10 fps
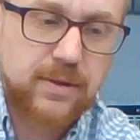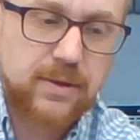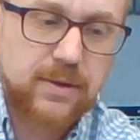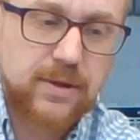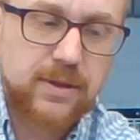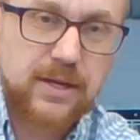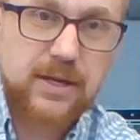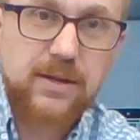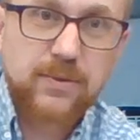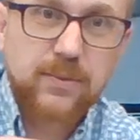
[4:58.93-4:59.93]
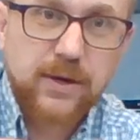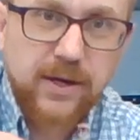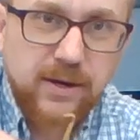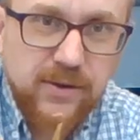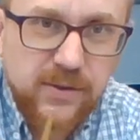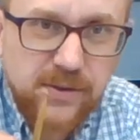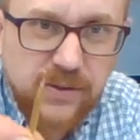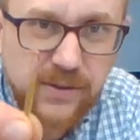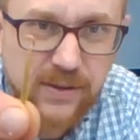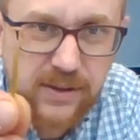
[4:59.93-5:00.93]
on the end of the wire.
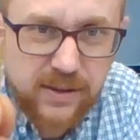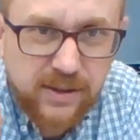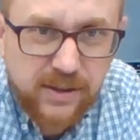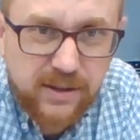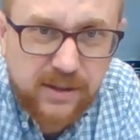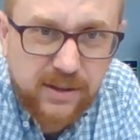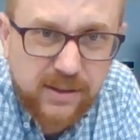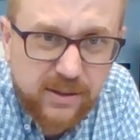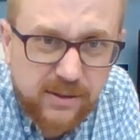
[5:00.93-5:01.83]
There's